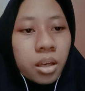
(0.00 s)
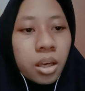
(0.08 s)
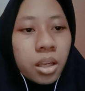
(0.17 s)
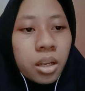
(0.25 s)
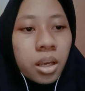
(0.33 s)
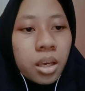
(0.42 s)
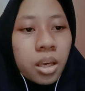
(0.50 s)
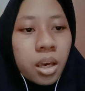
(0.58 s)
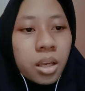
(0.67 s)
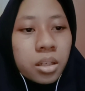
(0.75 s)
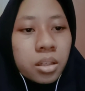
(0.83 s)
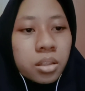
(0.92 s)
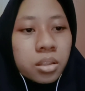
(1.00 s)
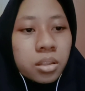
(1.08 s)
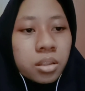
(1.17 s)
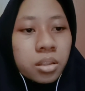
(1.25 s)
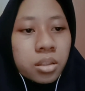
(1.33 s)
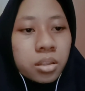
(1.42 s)

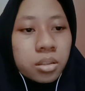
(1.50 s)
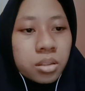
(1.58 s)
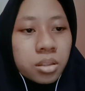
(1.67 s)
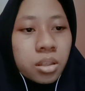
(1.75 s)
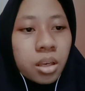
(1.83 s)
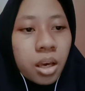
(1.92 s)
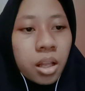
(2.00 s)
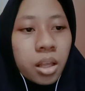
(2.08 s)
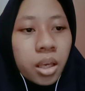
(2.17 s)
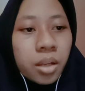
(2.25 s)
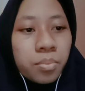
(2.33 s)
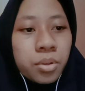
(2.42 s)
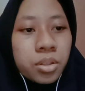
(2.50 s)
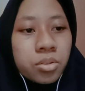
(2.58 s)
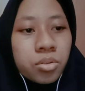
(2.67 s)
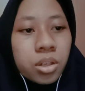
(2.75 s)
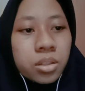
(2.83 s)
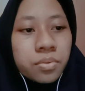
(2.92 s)
NaCl can be
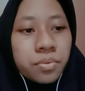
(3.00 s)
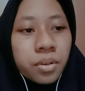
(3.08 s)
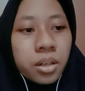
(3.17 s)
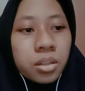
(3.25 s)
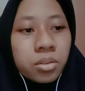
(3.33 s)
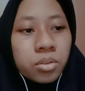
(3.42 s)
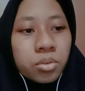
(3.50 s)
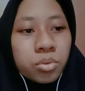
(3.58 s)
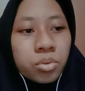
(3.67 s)
transferred